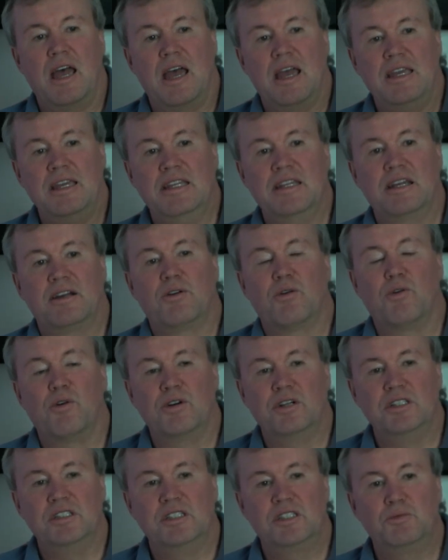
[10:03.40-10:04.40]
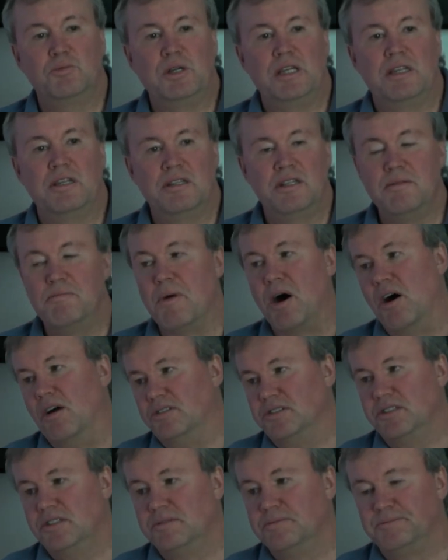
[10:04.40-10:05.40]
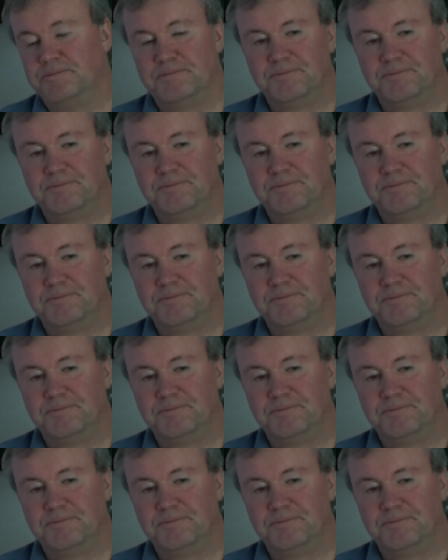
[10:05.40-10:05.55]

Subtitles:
in accordance with the demand.